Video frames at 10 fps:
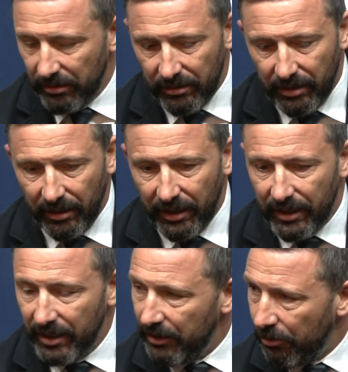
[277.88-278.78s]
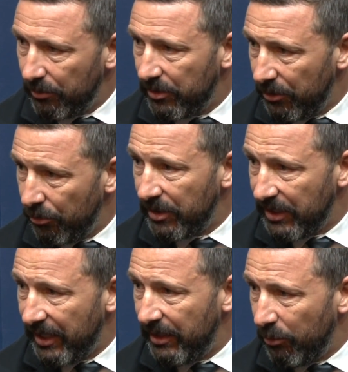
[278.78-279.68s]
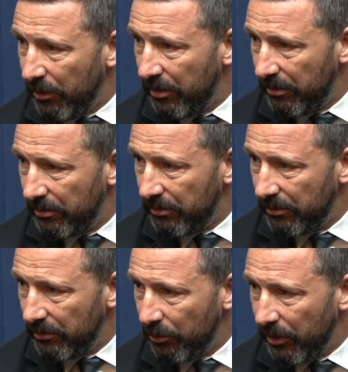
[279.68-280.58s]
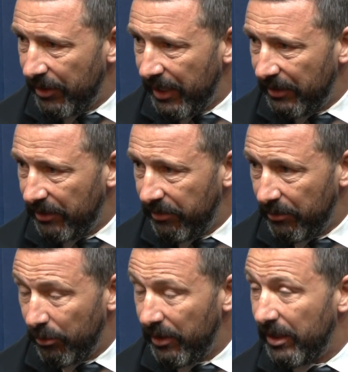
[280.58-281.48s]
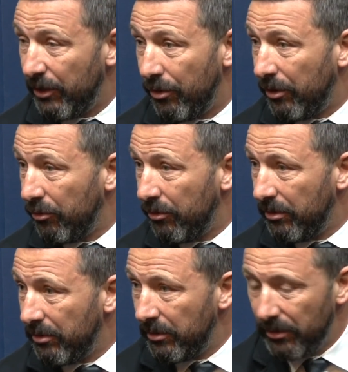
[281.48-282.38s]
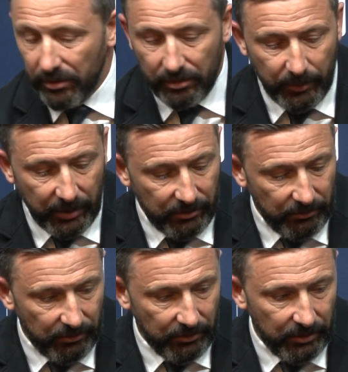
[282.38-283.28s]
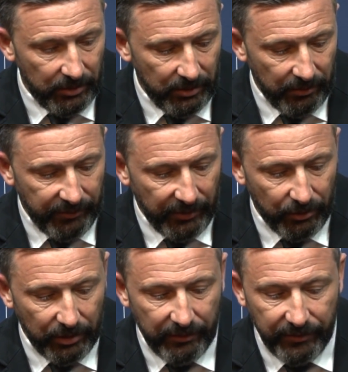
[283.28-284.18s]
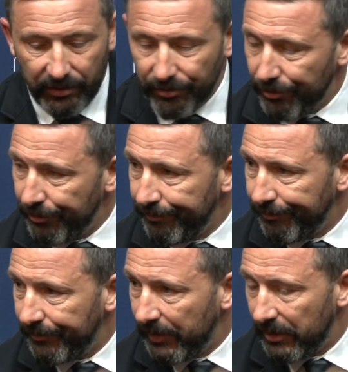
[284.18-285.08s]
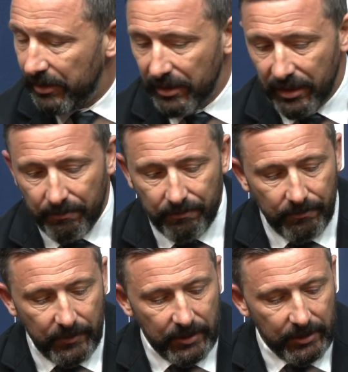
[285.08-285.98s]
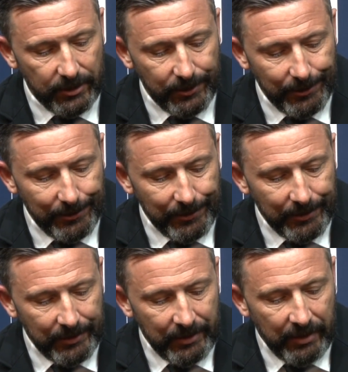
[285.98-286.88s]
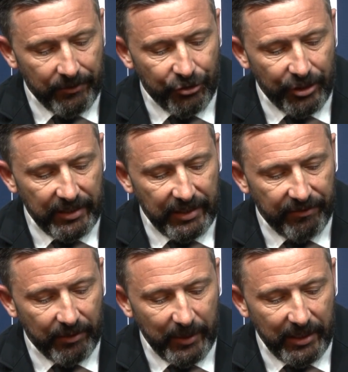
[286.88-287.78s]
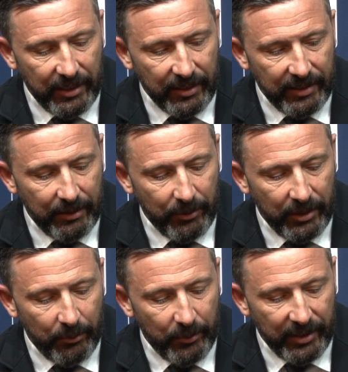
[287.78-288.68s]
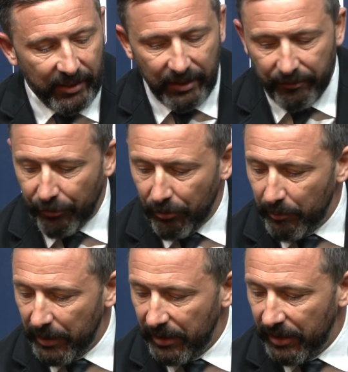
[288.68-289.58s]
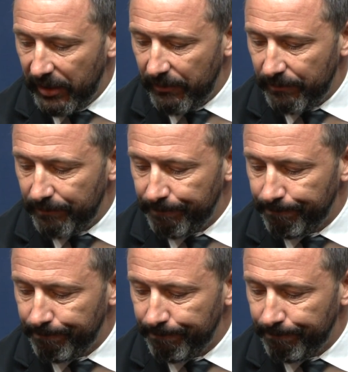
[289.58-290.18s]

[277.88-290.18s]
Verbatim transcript: to let Craig Thomson know exactly what what I reacted for. Whether he knew, I don't know, but it fell on deaf ears. So it's um, a frustrating day for me. A day we, we need to learn from, but um,